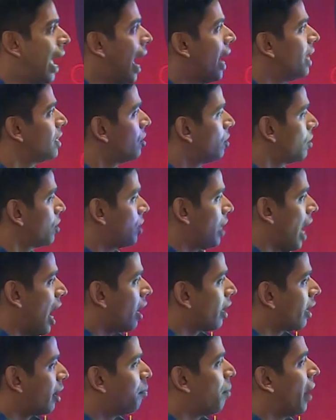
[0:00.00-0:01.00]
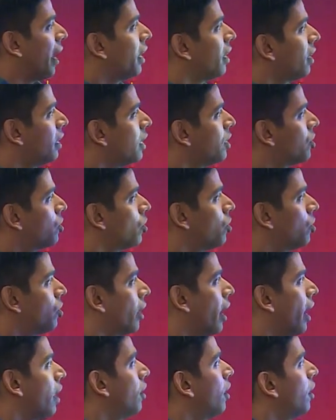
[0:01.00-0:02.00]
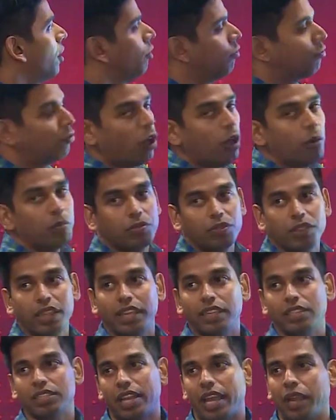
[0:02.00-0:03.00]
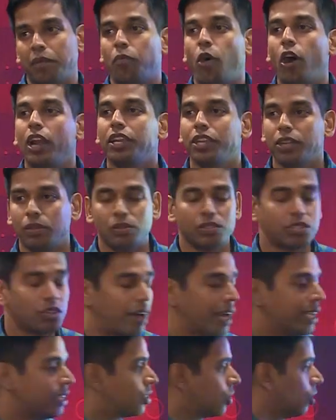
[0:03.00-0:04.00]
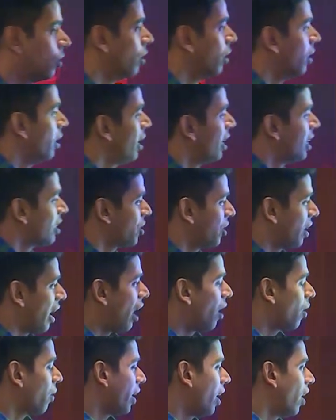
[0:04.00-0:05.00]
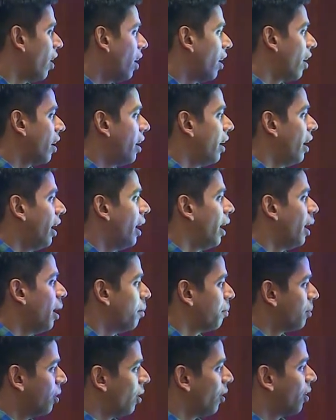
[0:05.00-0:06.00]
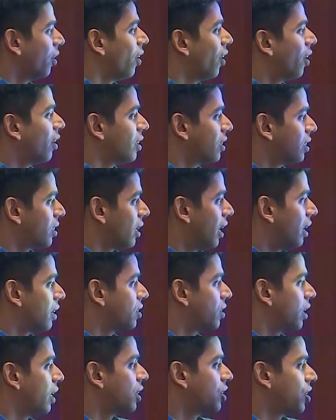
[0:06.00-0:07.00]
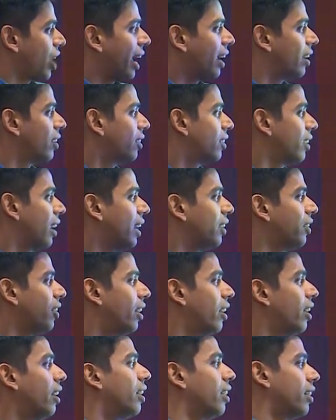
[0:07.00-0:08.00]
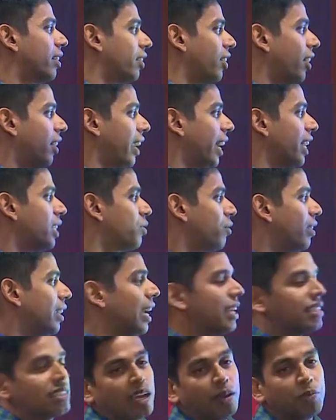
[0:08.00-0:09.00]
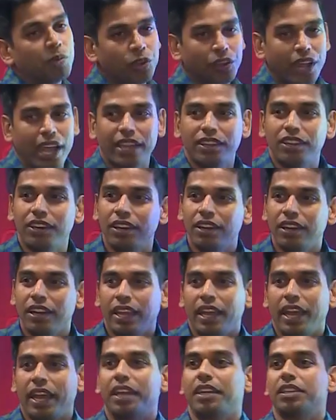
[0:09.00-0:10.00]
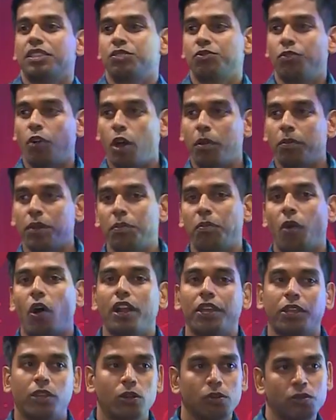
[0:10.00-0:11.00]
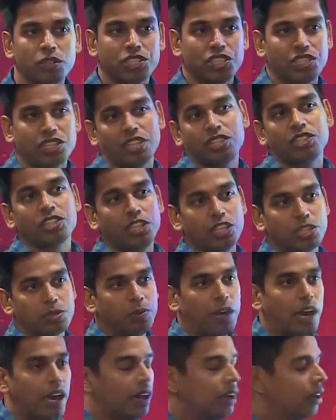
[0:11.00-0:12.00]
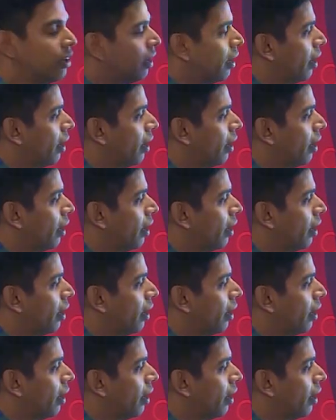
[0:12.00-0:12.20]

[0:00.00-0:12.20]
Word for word: As you start combining these two together, you form things like molecules, right? So now your your search icon and your text field has come together, and it has formed a molecule, which is your search bar.